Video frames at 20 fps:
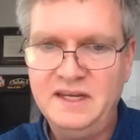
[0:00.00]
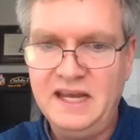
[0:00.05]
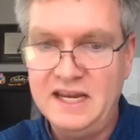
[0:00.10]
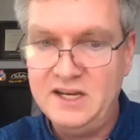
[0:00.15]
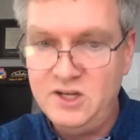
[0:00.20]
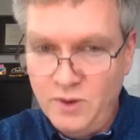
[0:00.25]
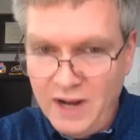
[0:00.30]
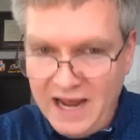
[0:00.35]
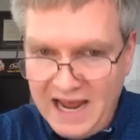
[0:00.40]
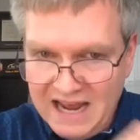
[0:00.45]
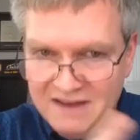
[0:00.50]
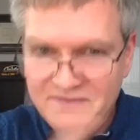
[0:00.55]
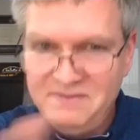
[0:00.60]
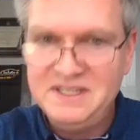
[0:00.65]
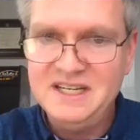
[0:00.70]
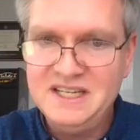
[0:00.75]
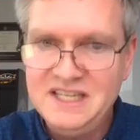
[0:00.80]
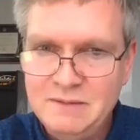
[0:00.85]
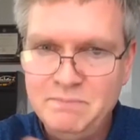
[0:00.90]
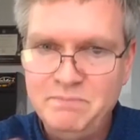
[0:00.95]
And you have
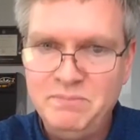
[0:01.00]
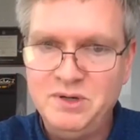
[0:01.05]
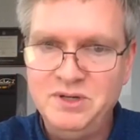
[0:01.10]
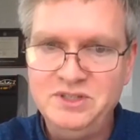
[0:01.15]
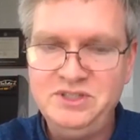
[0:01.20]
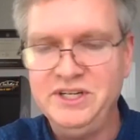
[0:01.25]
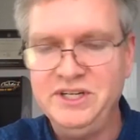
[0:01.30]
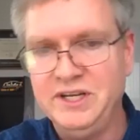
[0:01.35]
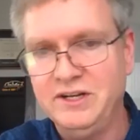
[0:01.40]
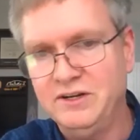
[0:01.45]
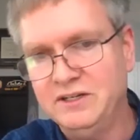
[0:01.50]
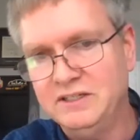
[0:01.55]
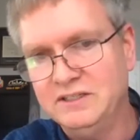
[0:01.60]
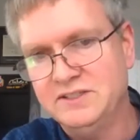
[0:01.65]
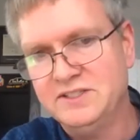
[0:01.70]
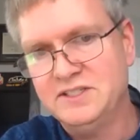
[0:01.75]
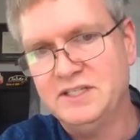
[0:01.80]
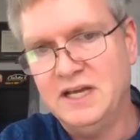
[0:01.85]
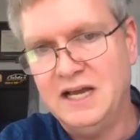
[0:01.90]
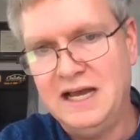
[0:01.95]
to keep pushing it or
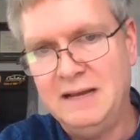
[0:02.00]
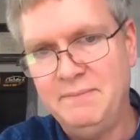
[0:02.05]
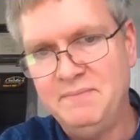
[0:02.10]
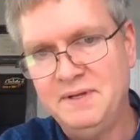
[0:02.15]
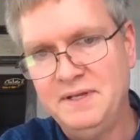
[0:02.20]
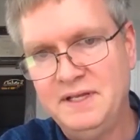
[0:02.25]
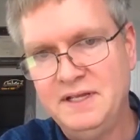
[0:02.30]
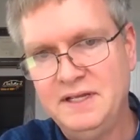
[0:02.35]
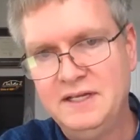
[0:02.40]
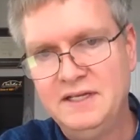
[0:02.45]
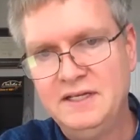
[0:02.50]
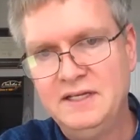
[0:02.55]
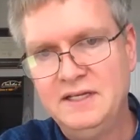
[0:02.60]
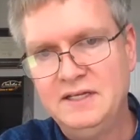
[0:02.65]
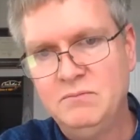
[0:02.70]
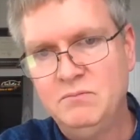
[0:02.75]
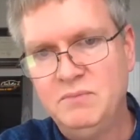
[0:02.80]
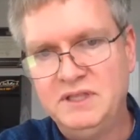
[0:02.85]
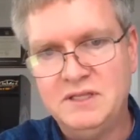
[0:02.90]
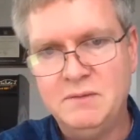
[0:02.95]
it'll stop,
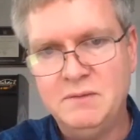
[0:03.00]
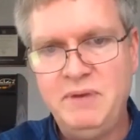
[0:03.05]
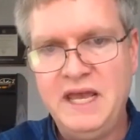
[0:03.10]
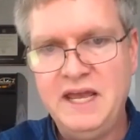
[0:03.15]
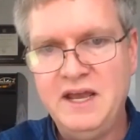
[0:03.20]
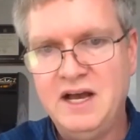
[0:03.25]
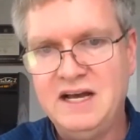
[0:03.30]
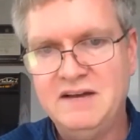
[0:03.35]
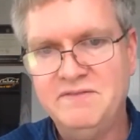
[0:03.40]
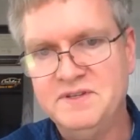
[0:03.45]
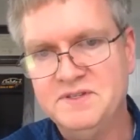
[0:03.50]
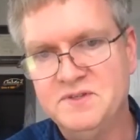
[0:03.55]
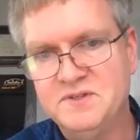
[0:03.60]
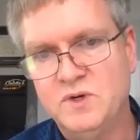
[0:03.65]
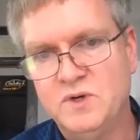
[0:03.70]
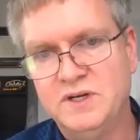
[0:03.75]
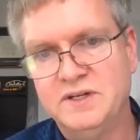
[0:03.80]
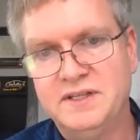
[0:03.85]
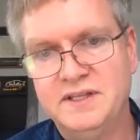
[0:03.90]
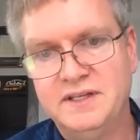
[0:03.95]
but the payoff is
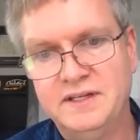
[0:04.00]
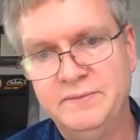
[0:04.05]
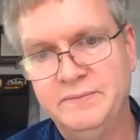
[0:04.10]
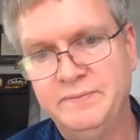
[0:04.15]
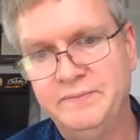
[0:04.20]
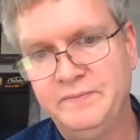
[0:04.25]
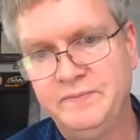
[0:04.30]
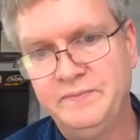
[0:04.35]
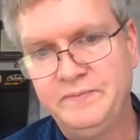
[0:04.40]
worth it.